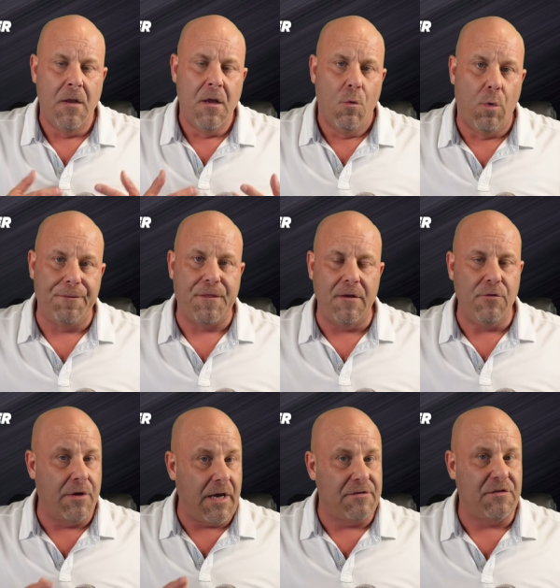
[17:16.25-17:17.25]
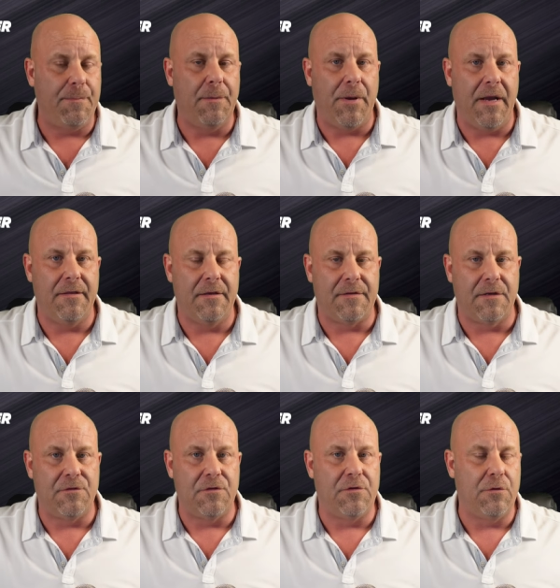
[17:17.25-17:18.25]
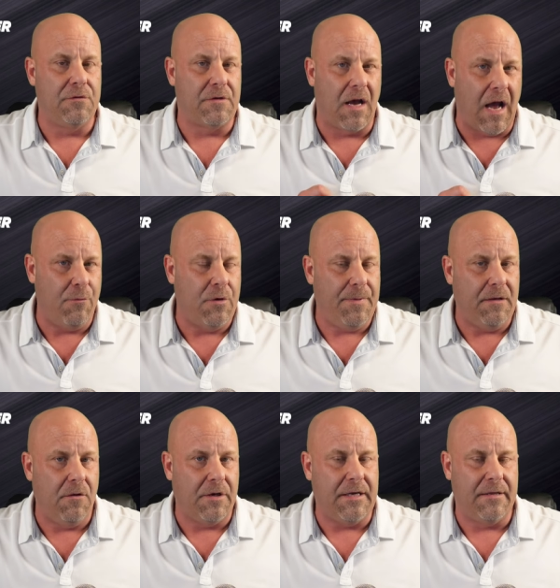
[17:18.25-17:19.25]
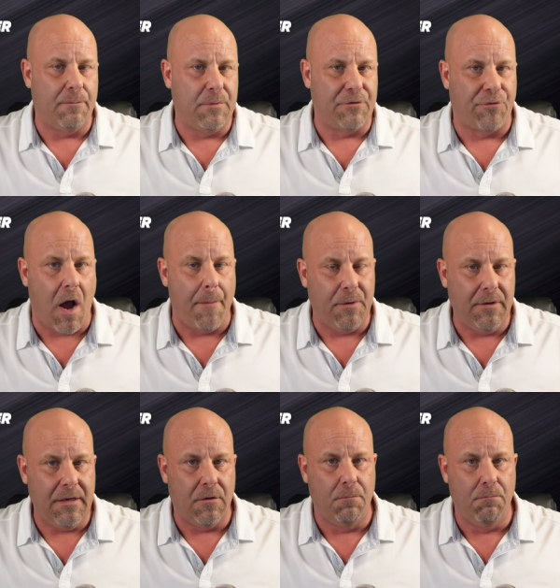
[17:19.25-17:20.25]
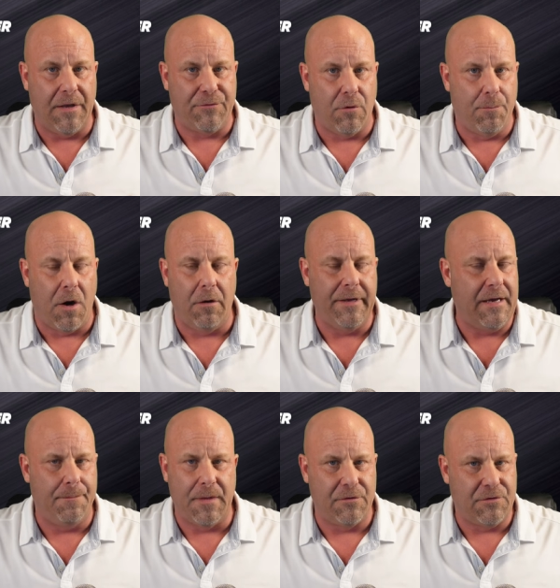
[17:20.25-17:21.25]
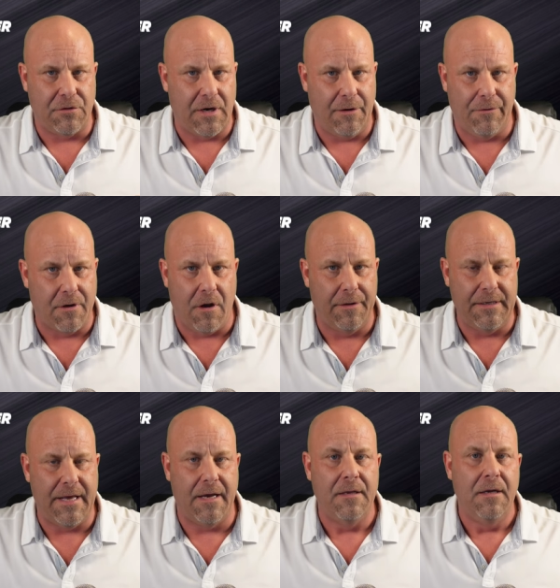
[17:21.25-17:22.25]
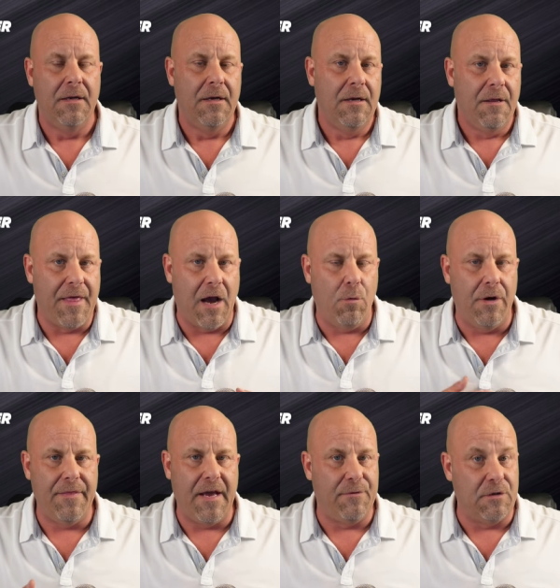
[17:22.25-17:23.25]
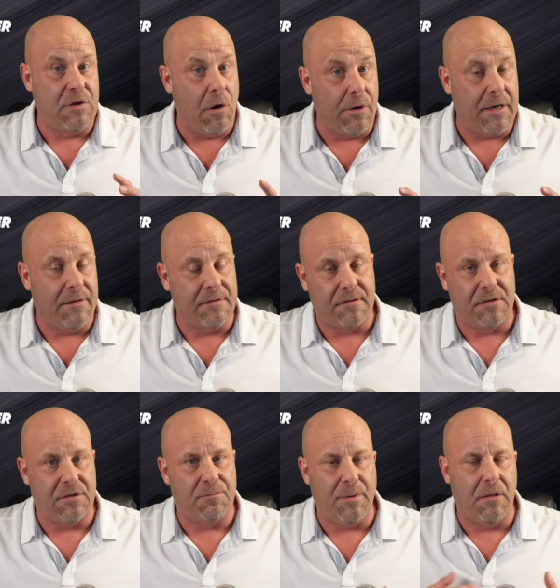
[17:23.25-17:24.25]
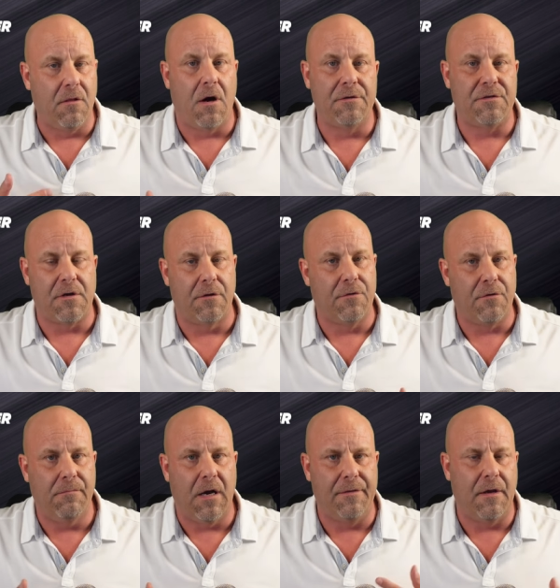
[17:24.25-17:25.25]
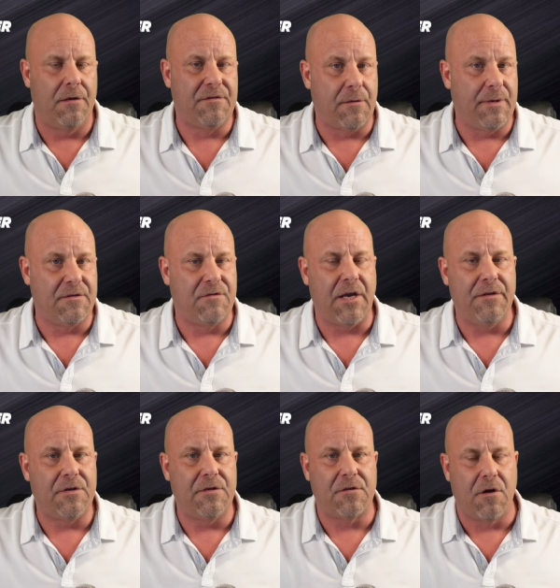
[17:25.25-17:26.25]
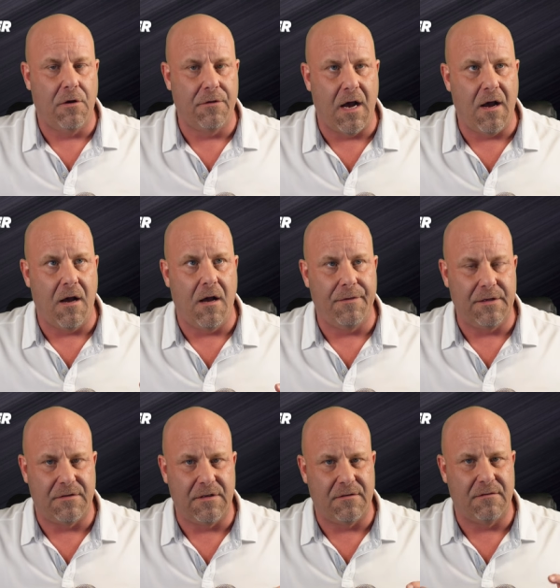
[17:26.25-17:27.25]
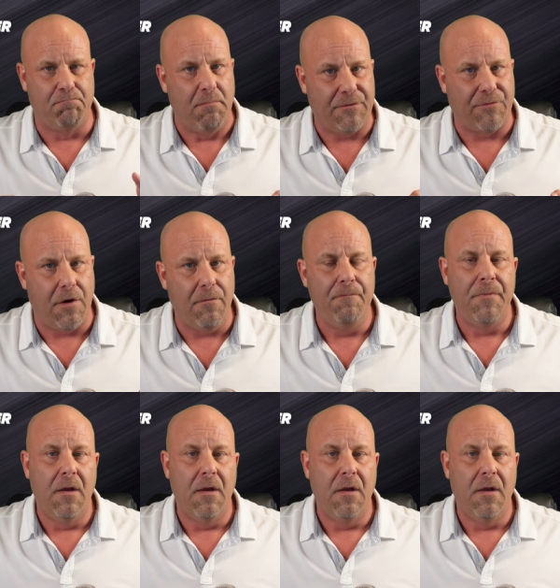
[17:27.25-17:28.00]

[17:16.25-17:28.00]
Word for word: One thing you guys should be paying attention to is I would be looking at Metropoly or Metropoly. I'm not sure how they're calling that. That one, they have a token that's just been launched on, on, on some exchanges called uh, this just Metro.